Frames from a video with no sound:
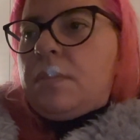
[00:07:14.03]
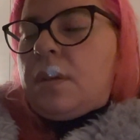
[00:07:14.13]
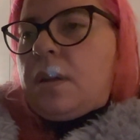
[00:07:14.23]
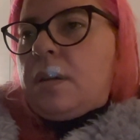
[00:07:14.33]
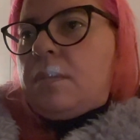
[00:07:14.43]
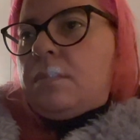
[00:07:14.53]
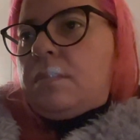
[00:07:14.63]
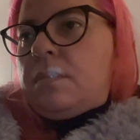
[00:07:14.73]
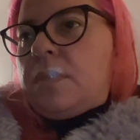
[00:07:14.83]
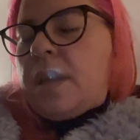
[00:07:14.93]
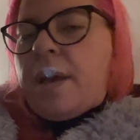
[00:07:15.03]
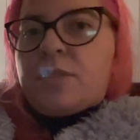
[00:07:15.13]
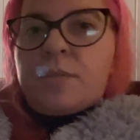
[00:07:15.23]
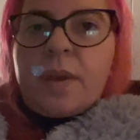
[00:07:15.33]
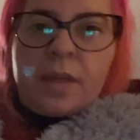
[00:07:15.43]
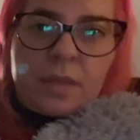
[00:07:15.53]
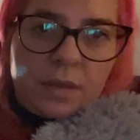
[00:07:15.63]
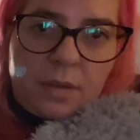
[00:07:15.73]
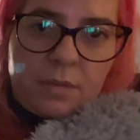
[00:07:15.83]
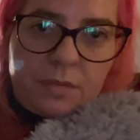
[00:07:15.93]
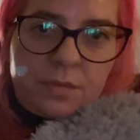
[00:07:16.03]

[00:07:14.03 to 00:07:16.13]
um, the aftermath of